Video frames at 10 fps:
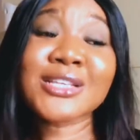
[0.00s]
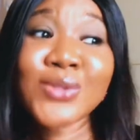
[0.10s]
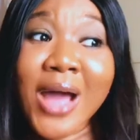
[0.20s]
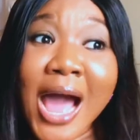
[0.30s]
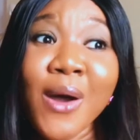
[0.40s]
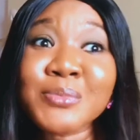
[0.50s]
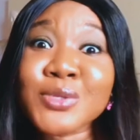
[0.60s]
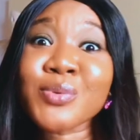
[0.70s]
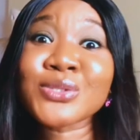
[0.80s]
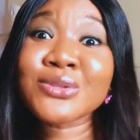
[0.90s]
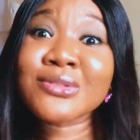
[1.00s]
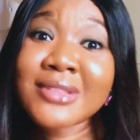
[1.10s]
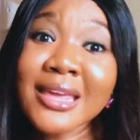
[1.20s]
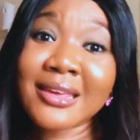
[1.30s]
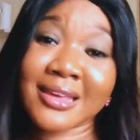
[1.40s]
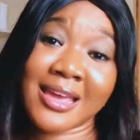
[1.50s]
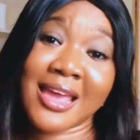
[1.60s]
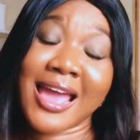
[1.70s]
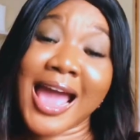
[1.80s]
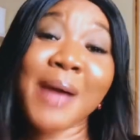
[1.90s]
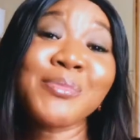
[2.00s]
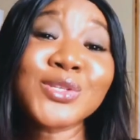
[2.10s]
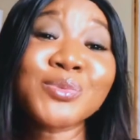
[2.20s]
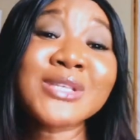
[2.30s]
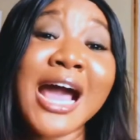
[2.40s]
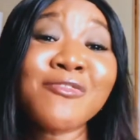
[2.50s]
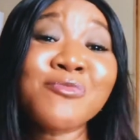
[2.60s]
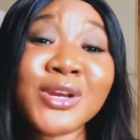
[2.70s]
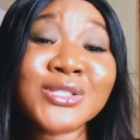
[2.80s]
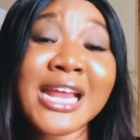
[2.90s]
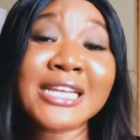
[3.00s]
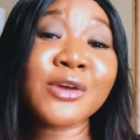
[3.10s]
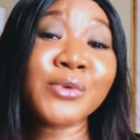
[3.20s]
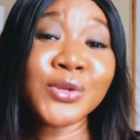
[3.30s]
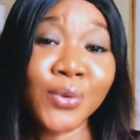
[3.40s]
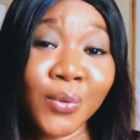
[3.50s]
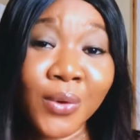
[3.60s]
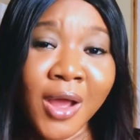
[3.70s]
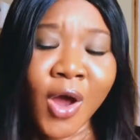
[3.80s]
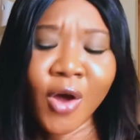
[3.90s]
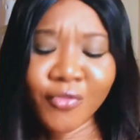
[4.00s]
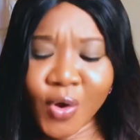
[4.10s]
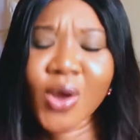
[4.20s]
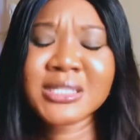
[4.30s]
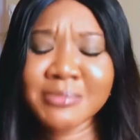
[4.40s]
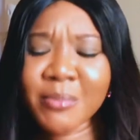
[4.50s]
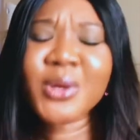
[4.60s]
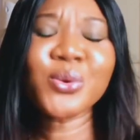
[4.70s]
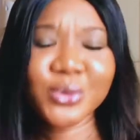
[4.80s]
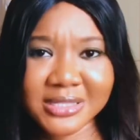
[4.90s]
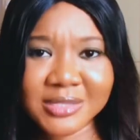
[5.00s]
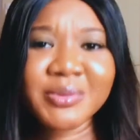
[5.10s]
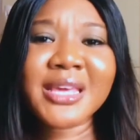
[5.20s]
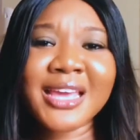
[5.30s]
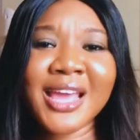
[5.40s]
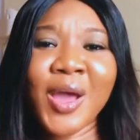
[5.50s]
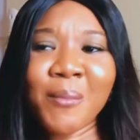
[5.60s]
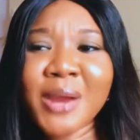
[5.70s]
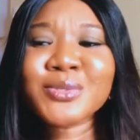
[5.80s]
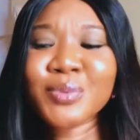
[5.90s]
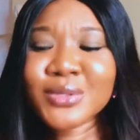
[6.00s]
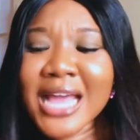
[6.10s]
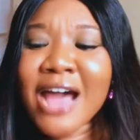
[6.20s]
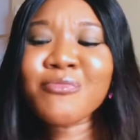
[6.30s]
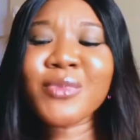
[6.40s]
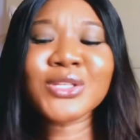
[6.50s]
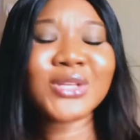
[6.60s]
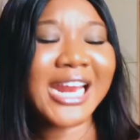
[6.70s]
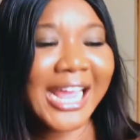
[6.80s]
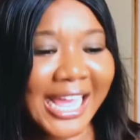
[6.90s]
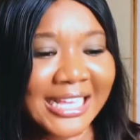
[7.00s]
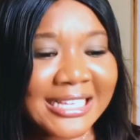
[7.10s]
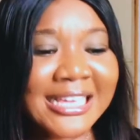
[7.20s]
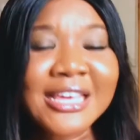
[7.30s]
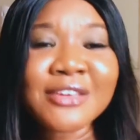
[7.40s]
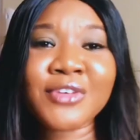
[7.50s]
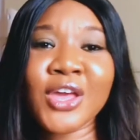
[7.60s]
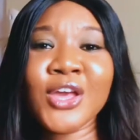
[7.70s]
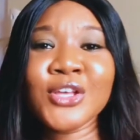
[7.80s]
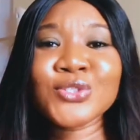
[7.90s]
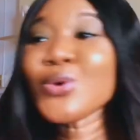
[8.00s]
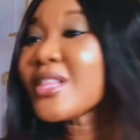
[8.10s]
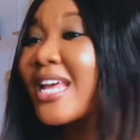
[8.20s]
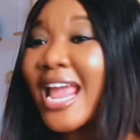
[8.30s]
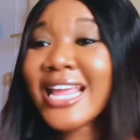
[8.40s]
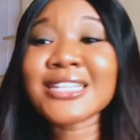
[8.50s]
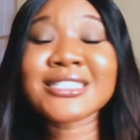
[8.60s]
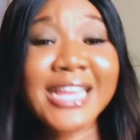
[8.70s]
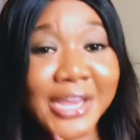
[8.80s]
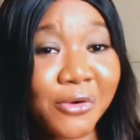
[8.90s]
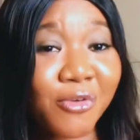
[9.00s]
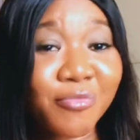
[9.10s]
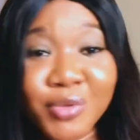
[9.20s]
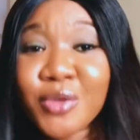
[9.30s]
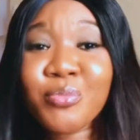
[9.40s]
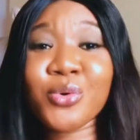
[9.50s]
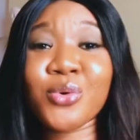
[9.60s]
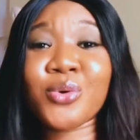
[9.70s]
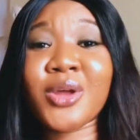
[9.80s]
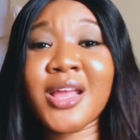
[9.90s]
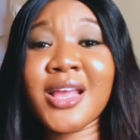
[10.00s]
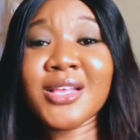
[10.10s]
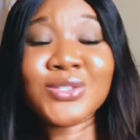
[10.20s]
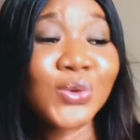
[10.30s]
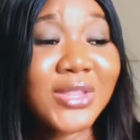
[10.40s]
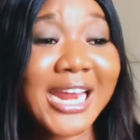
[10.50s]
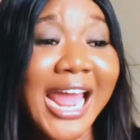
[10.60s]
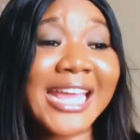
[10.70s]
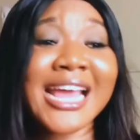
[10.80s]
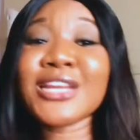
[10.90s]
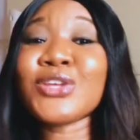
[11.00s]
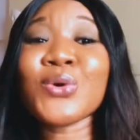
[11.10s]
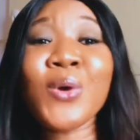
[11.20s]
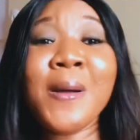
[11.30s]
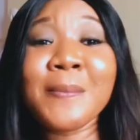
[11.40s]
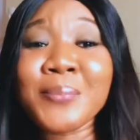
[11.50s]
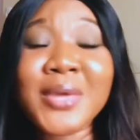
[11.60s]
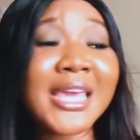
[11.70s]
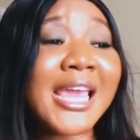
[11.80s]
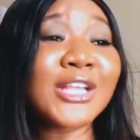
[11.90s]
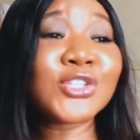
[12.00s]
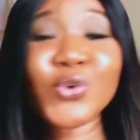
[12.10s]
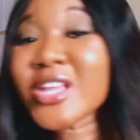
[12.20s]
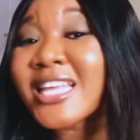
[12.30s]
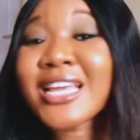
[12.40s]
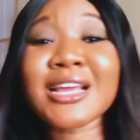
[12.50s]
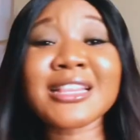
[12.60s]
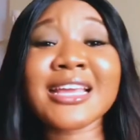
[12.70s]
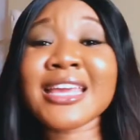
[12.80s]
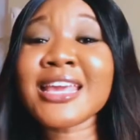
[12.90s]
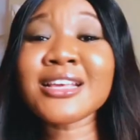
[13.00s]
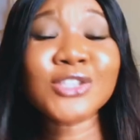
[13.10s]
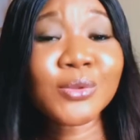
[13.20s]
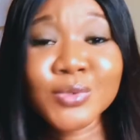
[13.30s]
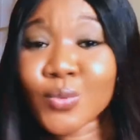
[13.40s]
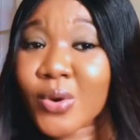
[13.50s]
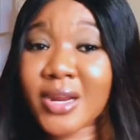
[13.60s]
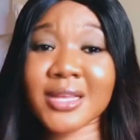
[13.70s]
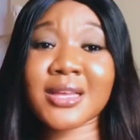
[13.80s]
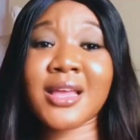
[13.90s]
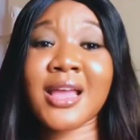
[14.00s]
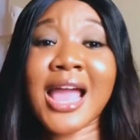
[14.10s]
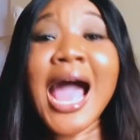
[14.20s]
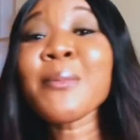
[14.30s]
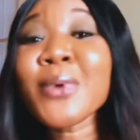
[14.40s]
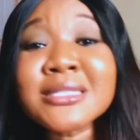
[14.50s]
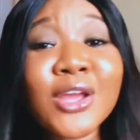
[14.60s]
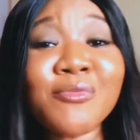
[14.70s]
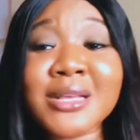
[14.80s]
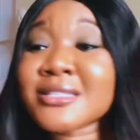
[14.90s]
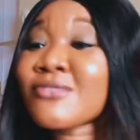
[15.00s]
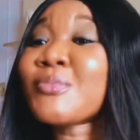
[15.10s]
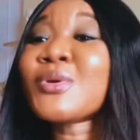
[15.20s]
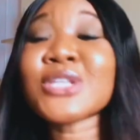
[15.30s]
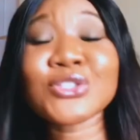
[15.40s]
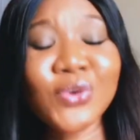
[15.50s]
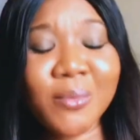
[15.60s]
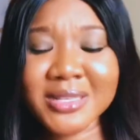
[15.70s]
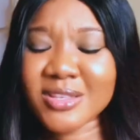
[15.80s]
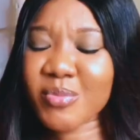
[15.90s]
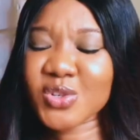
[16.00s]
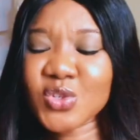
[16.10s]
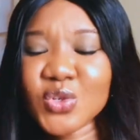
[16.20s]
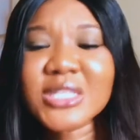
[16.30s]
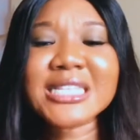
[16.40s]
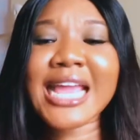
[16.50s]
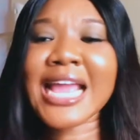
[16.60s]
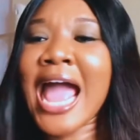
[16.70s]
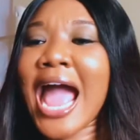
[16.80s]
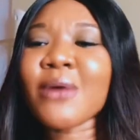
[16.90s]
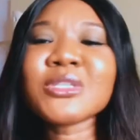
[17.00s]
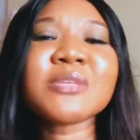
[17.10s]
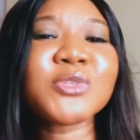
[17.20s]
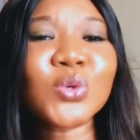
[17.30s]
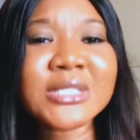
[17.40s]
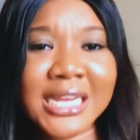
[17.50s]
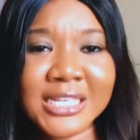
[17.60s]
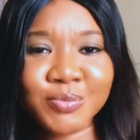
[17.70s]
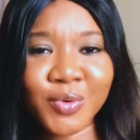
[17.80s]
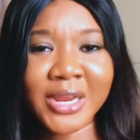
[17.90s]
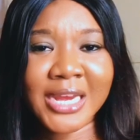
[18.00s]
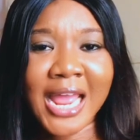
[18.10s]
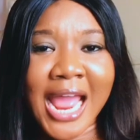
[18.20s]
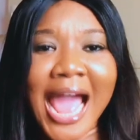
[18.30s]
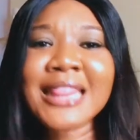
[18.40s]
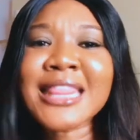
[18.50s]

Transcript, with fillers: That's not how I'm supposed to think. I'm not supposed to have money so that they will know. Of course, my money will speak, but I'm supposed to have money so that I can give, so that I can take care of people, so that I can, you know, be doing the, the kingdom's work. I'm going to take care of myself. I'm going to enjoy myself, but not like I want to be so desperate.